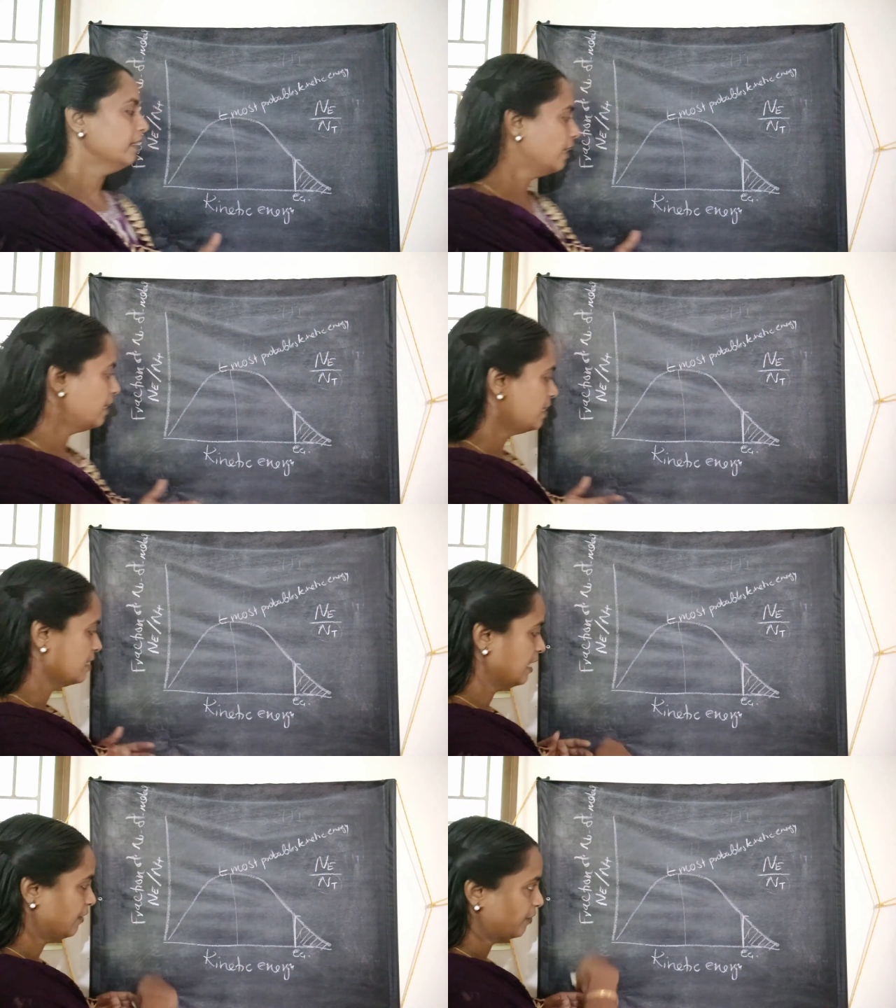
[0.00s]
that
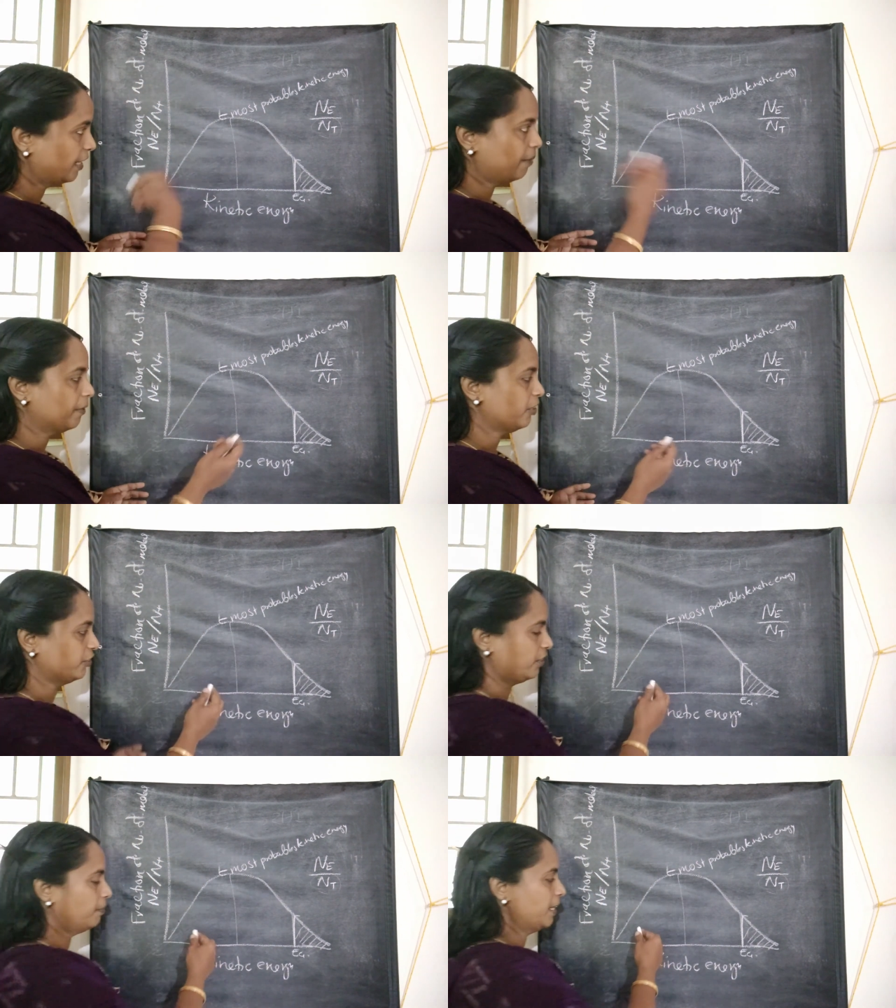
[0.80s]
is if the
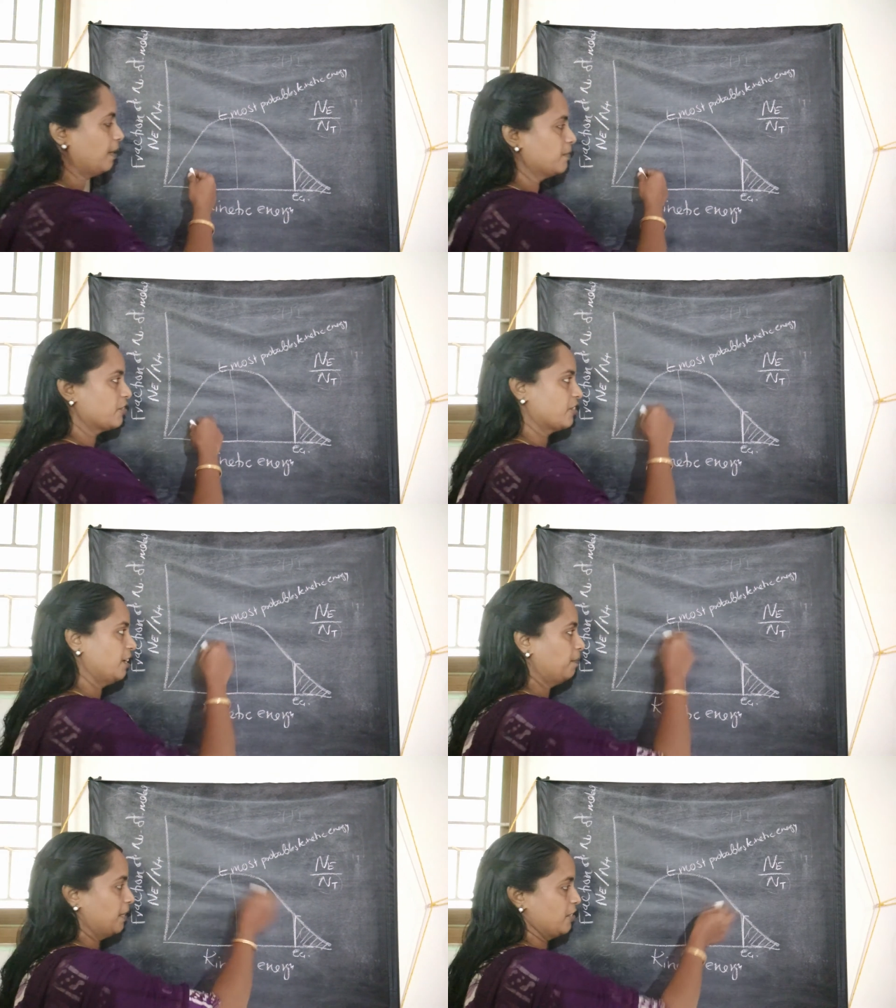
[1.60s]
temperature becomes
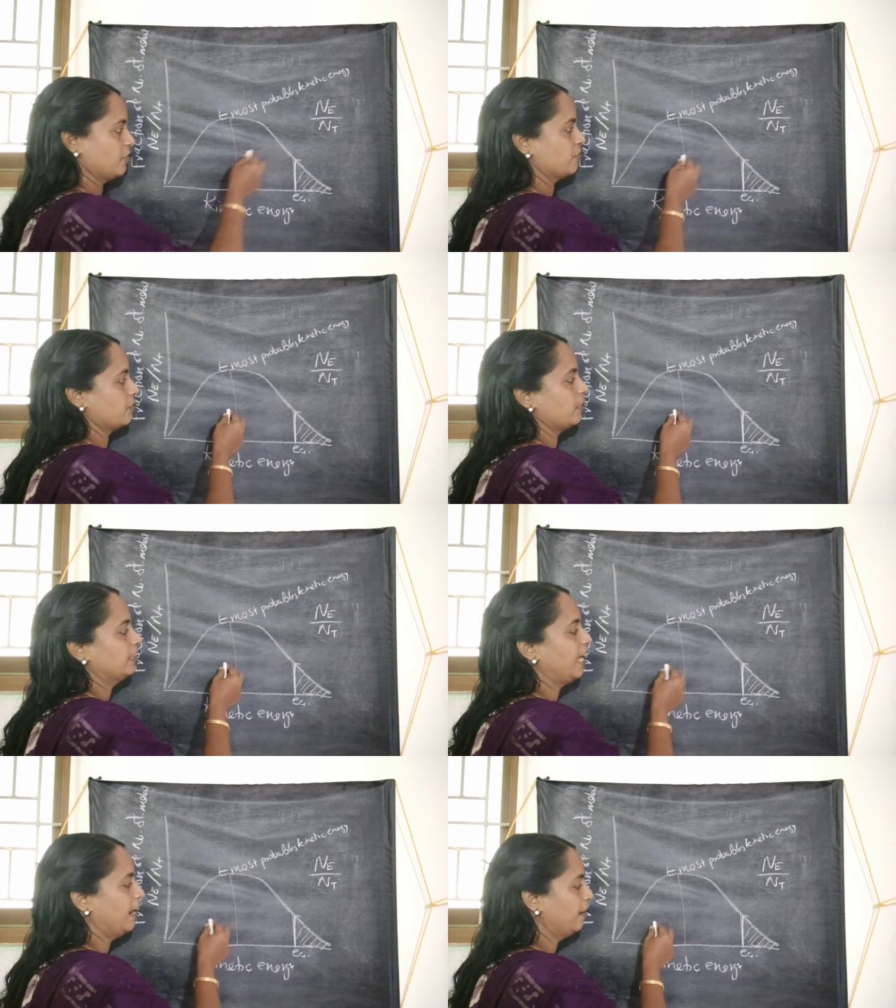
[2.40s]
T plus
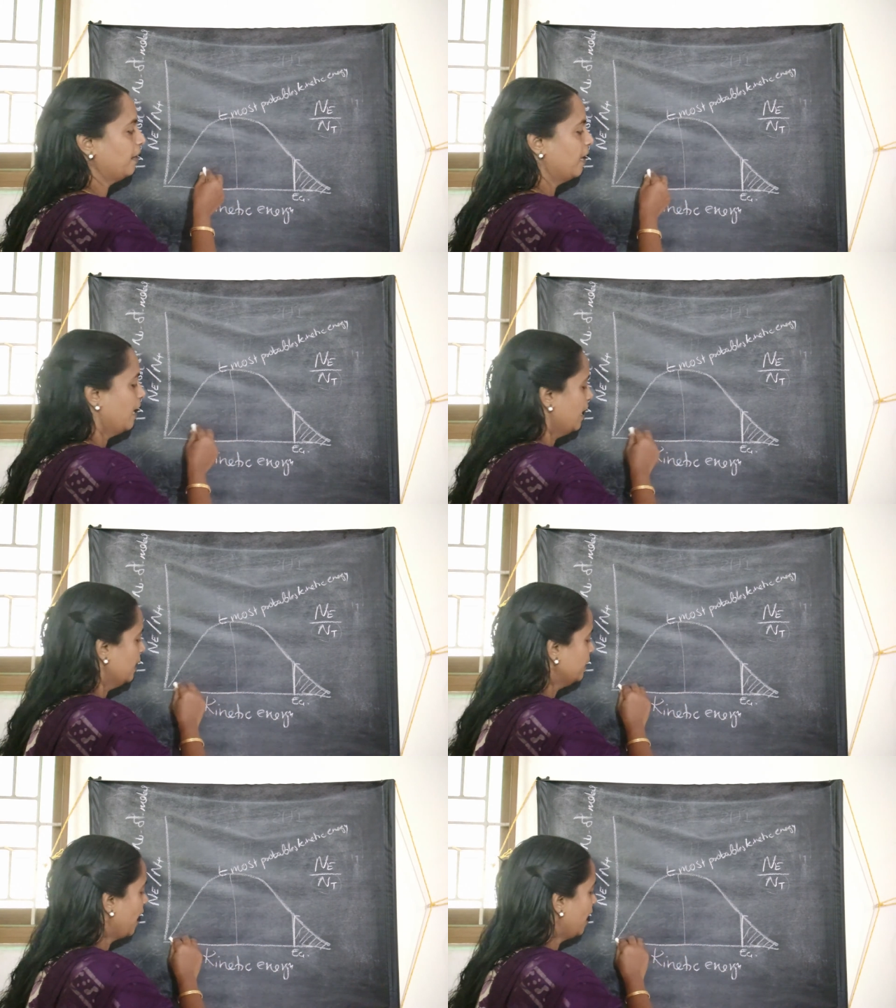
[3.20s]
10,
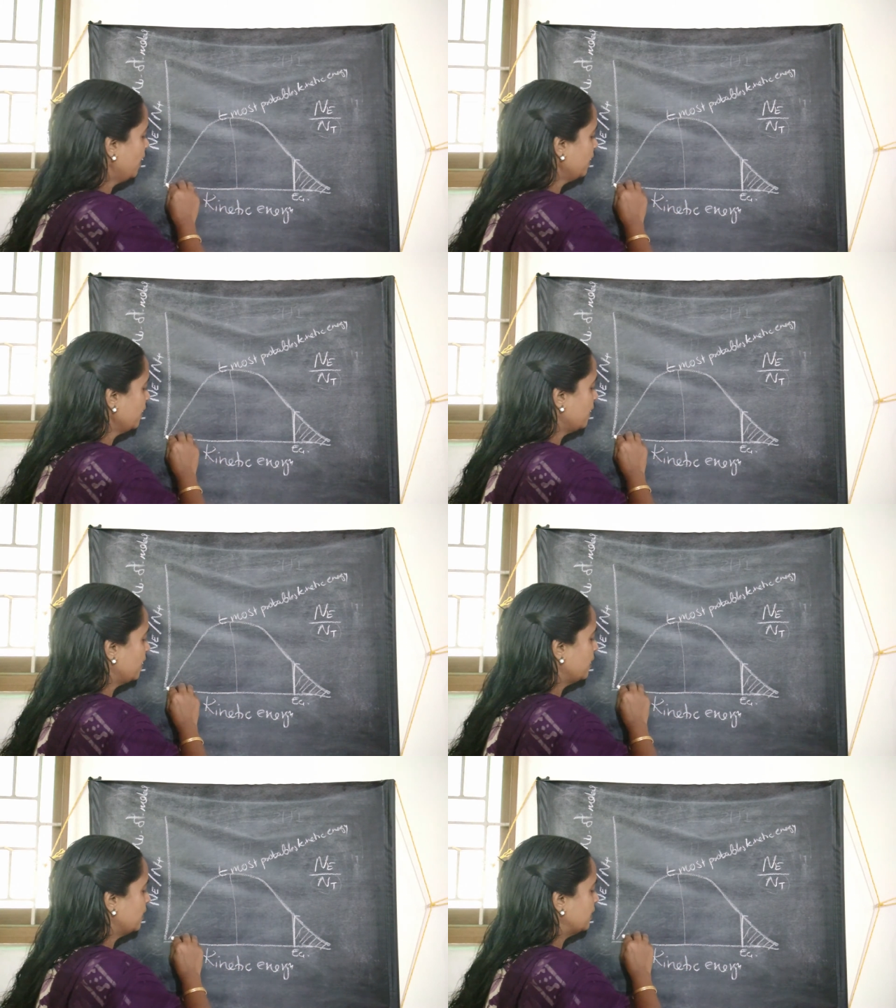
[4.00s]
then
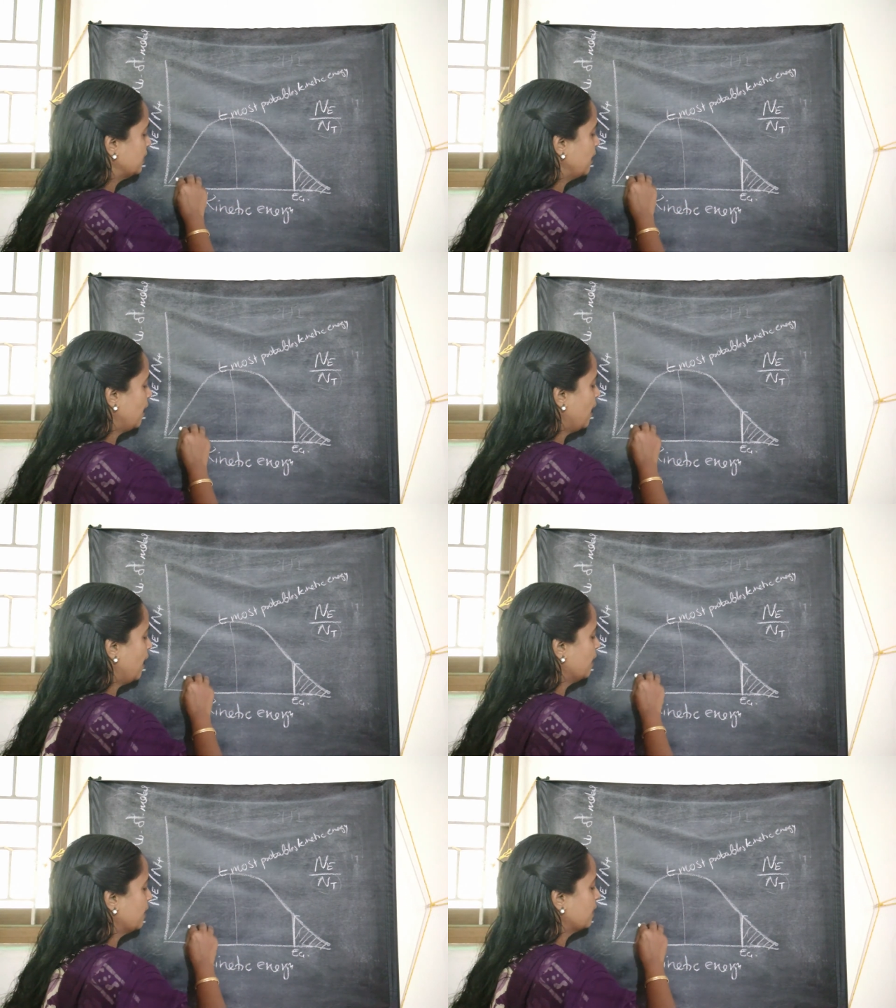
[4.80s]

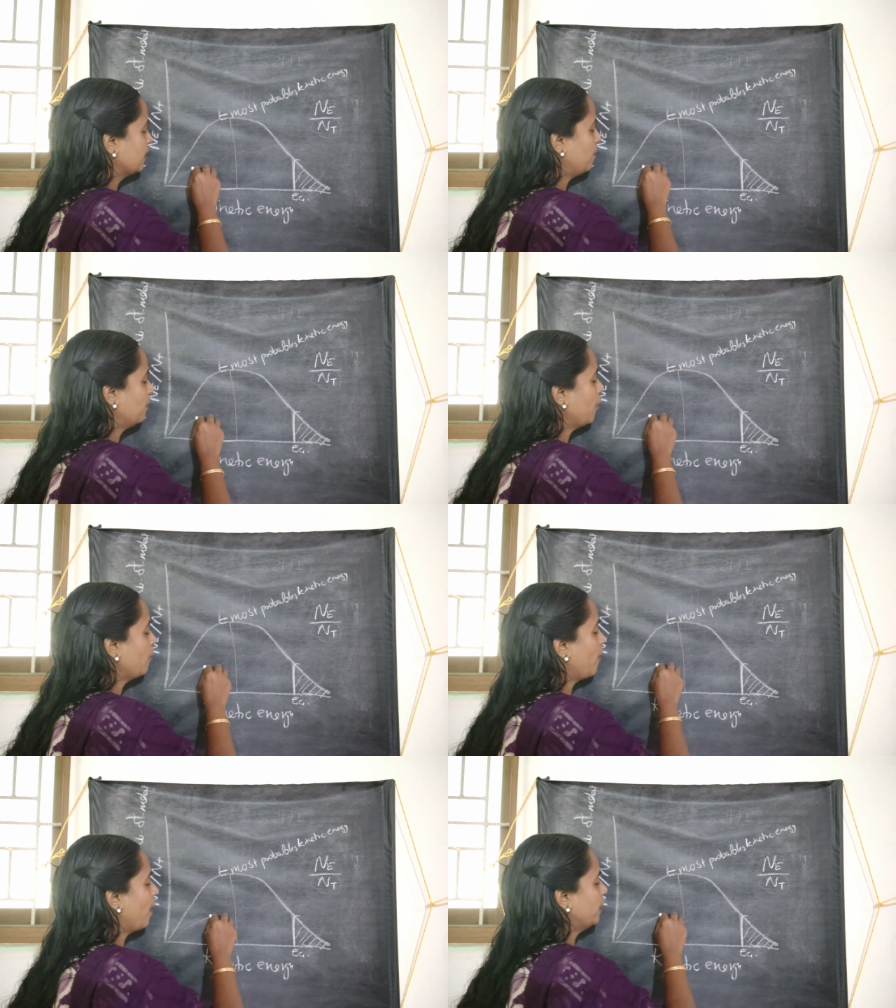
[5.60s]
the number
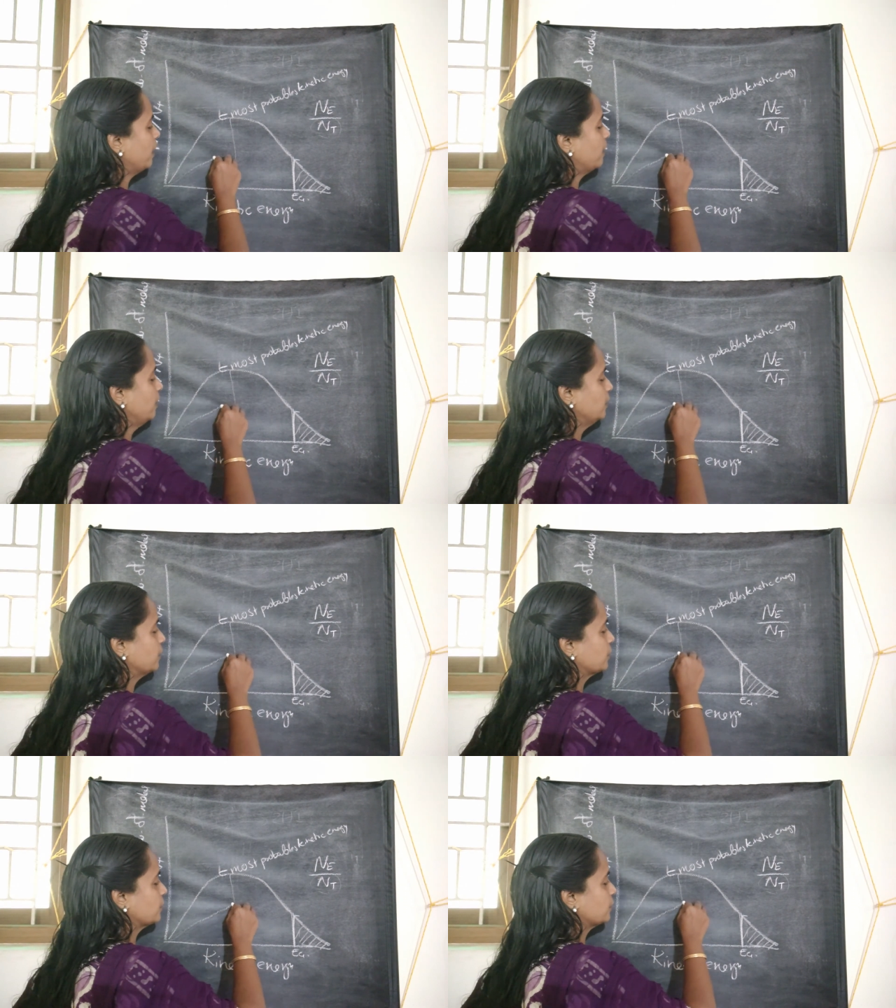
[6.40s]
of
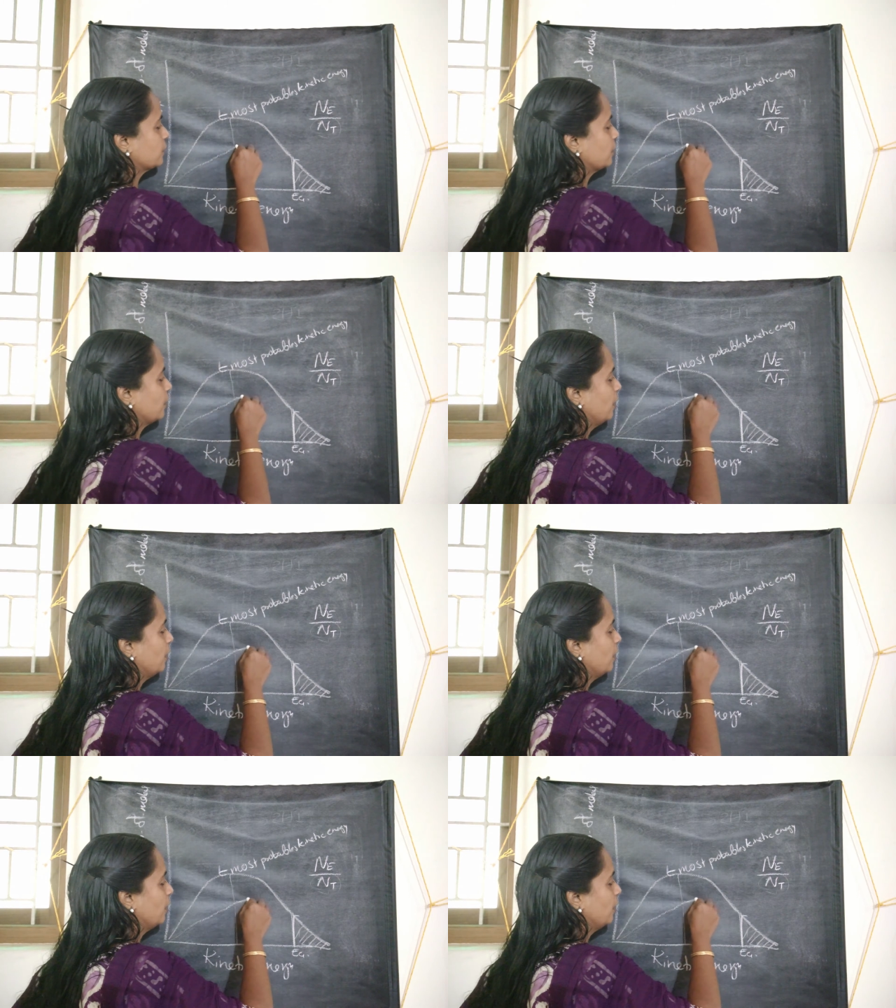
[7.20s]
particles